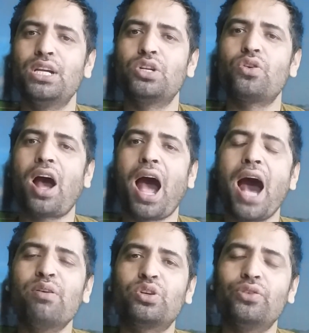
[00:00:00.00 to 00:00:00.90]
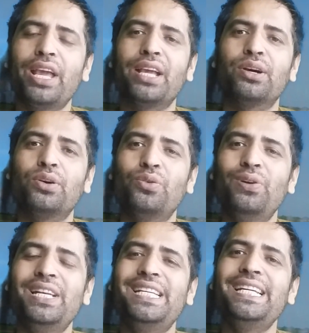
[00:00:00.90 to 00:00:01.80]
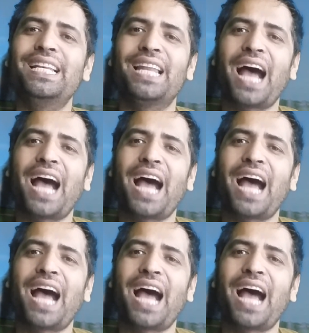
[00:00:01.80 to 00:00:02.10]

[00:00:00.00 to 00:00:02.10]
So how today we'll deal